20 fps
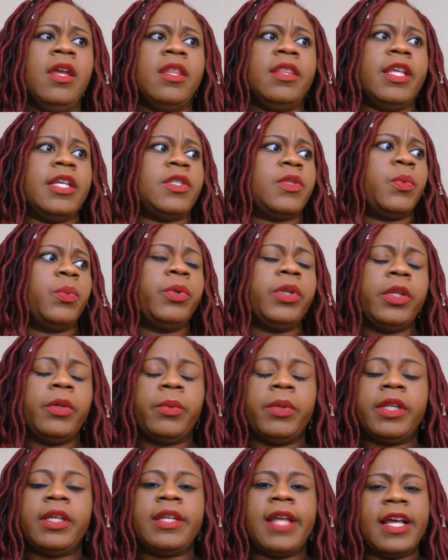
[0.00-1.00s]
that's really,
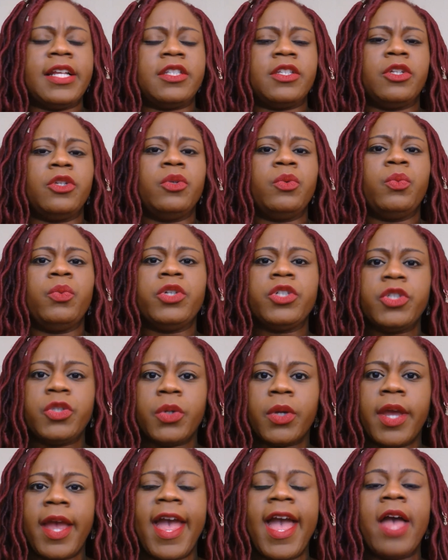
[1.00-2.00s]
really nice and you wish you
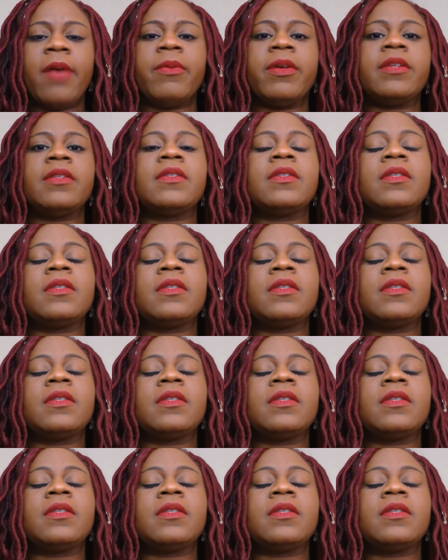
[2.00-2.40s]
could have it.